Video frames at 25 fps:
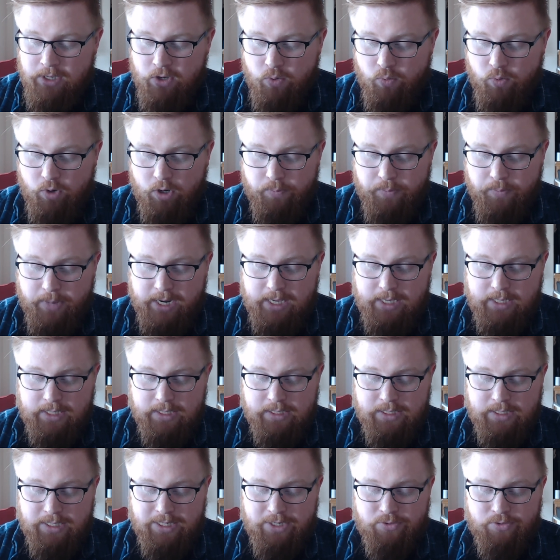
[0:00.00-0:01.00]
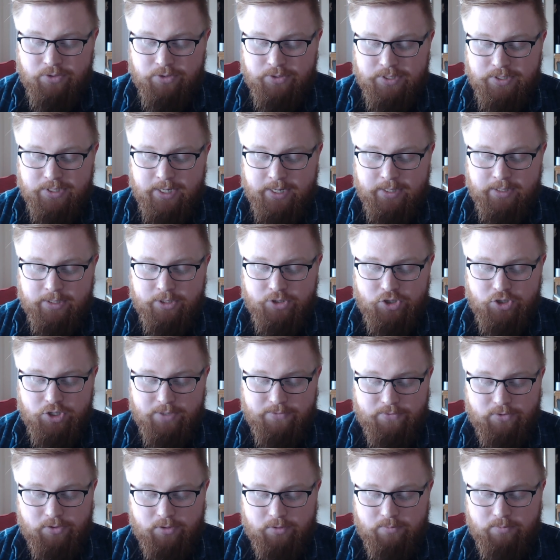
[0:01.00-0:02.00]
While many continued their silent
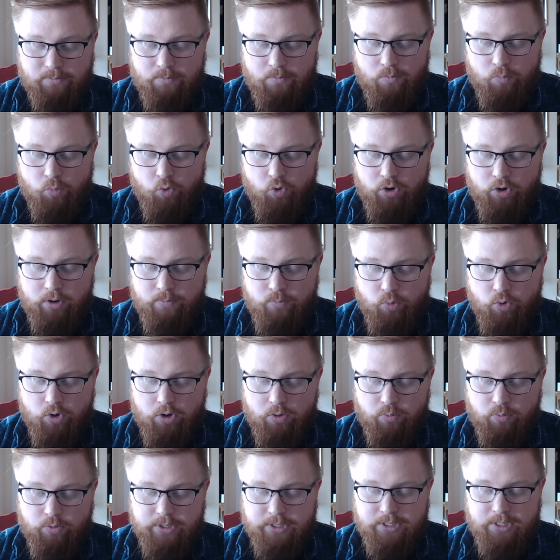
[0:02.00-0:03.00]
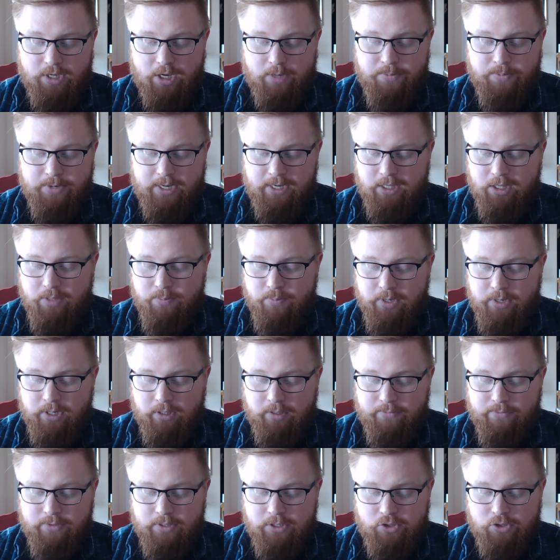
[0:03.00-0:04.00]
shuffle, more and more were stopping in the middle
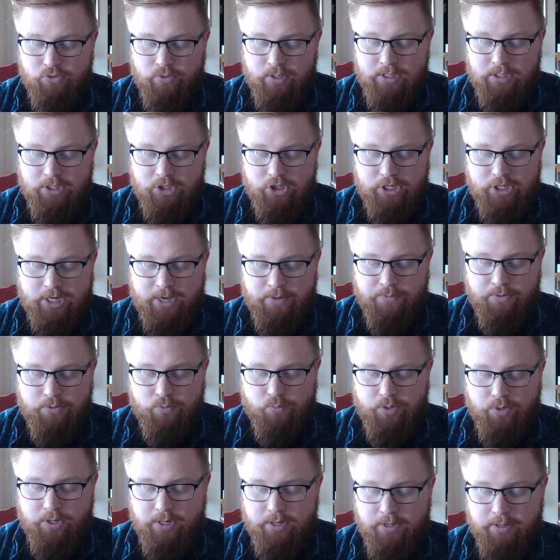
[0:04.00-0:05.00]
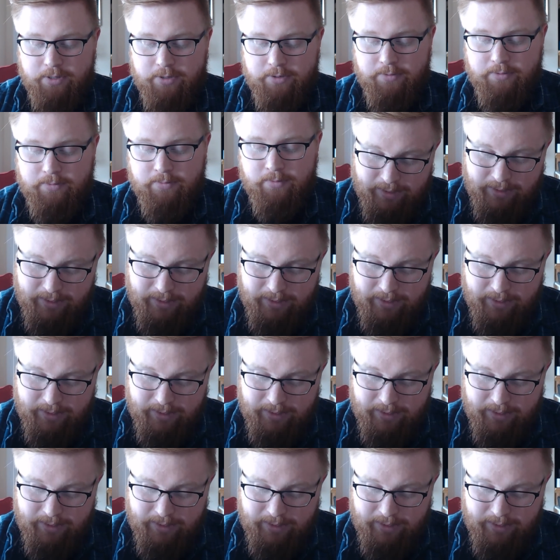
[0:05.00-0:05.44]
of the street to chat with one another.